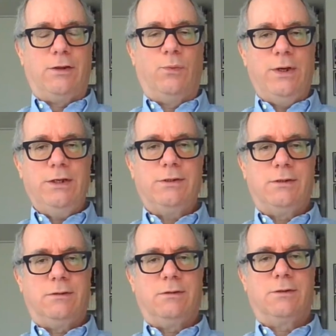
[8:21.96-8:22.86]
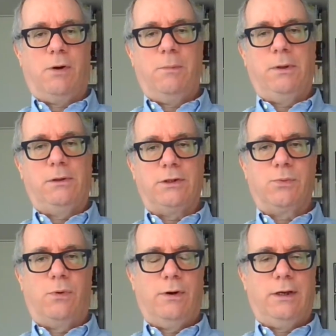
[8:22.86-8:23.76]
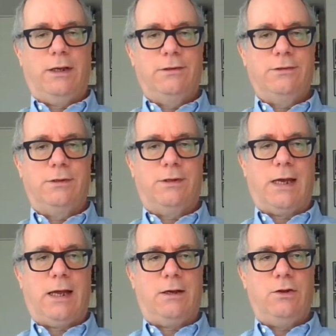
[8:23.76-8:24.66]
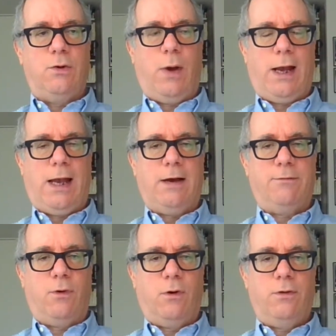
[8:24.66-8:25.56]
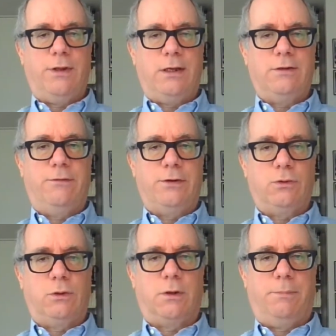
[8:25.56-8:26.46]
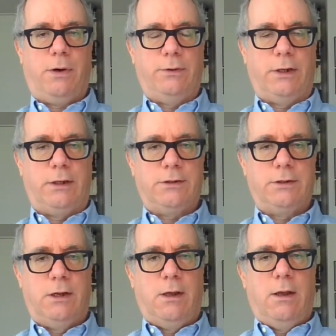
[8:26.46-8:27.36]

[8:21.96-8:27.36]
the reason smart buildings work isn't that you have all the individual components,